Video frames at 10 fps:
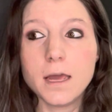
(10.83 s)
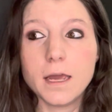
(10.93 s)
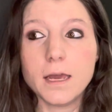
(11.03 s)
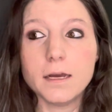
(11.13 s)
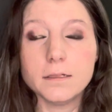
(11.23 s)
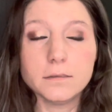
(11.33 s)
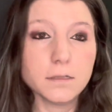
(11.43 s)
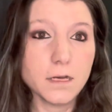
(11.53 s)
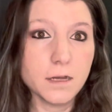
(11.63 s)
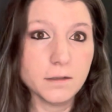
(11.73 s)
and
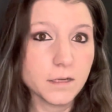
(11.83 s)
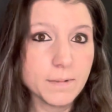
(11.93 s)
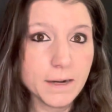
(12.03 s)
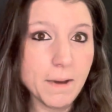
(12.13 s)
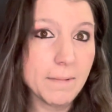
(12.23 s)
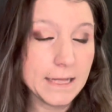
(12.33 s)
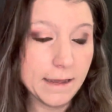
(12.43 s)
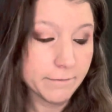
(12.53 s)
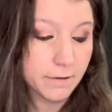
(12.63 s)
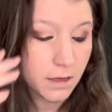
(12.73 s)
uh, a little bit about my
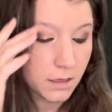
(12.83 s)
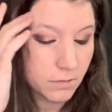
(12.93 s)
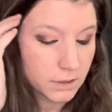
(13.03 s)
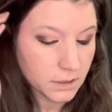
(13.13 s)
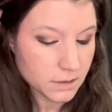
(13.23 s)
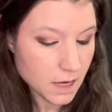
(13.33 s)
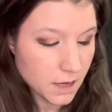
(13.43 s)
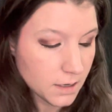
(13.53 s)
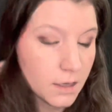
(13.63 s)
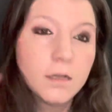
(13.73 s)
life, which is not
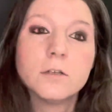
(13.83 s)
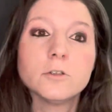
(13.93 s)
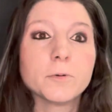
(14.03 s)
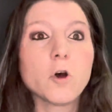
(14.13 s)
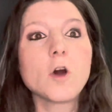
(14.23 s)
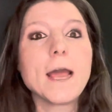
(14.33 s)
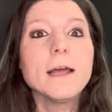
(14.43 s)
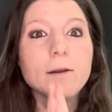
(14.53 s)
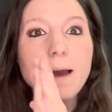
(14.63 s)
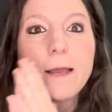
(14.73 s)
super cool. Okay,
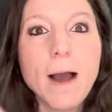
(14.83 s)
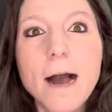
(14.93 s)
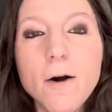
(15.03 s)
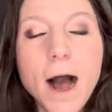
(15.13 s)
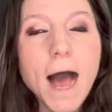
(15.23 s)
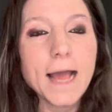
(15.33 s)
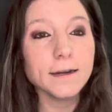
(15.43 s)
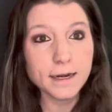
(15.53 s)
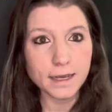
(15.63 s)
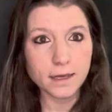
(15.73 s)
anyway, wow, hi,
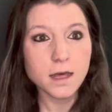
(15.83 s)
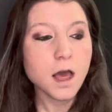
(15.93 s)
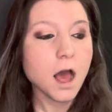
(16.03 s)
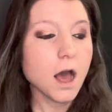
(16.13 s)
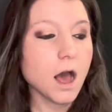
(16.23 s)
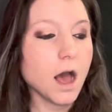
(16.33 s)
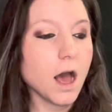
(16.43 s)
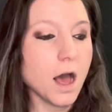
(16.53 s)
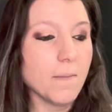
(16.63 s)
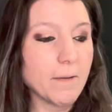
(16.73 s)
knitting.
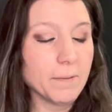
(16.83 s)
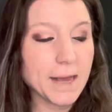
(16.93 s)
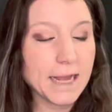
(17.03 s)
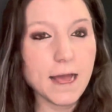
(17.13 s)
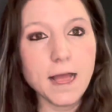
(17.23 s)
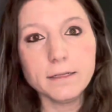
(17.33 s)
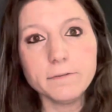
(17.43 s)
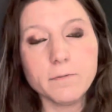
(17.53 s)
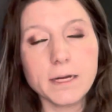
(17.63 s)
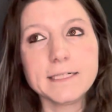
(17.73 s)
Um, I'm Rebecca, I live
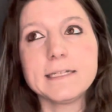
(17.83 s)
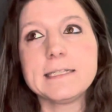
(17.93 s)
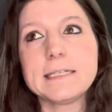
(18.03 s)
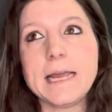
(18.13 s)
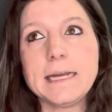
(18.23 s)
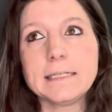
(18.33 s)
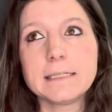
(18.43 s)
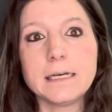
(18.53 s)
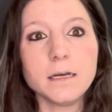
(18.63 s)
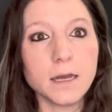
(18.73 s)
in Washington State.
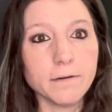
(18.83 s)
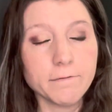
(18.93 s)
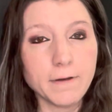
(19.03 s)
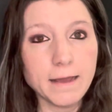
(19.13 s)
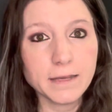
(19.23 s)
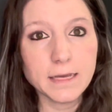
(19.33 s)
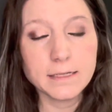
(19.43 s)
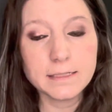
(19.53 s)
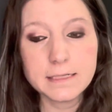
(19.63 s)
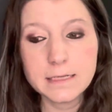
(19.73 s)
I have five
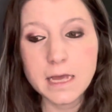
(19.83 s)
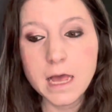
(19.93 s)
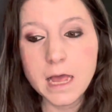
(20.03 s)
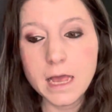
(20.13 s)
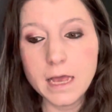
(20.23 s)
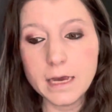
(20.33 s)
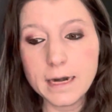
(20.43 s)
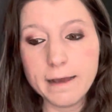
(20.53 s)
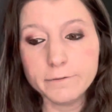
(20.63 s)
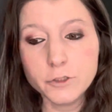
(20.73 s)
kids and I
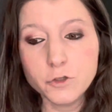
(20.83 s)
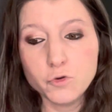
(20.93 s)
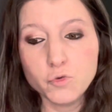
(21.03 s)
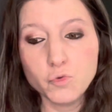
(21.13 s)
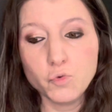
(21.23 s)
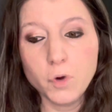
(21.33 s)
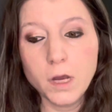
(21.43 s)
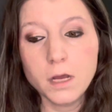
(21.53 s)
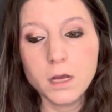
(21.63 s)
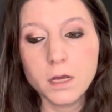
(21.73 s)
have two
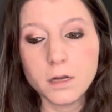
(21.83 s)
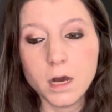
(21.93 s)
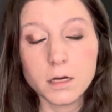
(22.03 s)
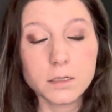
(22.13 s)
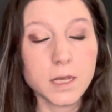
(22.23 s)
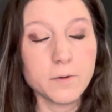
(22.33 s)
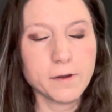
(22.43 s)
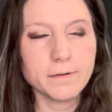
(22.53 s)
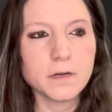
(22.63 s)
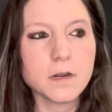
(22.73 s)
dogs and a
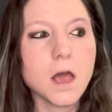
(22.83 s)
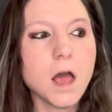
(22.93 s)
boyfriend.